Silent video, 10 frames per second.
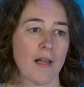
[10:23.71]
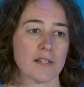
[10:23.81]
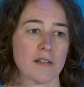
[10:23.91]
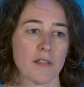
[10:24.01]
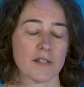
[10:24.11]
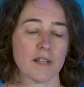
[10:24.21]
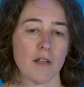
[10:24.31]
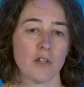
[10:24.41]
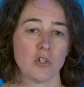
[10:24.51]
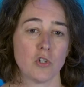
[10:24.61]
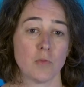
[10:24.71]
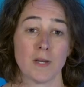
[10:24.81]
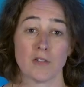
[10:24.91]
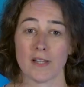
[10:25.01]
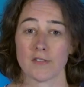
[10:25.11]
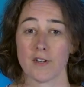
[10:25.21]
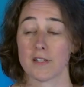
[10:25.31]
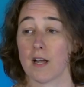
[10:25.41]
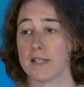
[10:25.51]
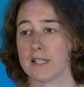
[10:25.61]
another sign that you should be transferred
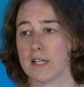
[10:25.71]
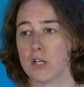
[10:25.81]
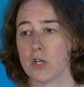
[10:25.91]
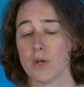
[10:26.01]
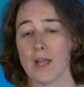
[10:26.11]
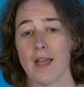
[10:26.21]
to ICU,